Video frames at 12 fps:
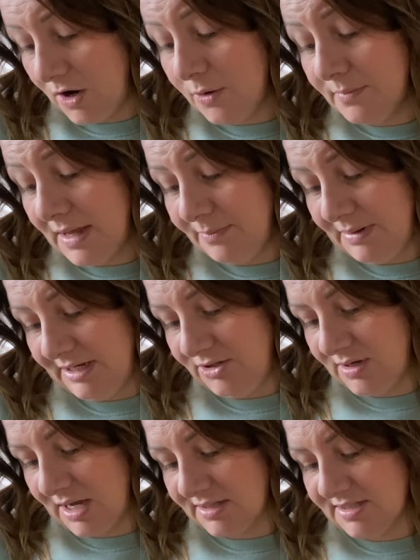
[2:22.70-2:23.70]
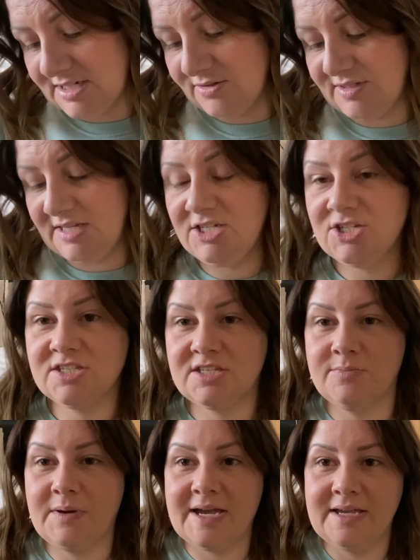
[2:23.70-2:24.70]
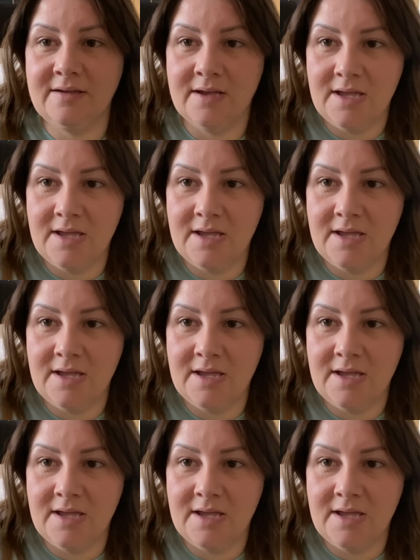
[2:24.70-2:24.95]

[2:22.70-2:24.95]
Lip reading: oh, Maybelline, you can still see it just about.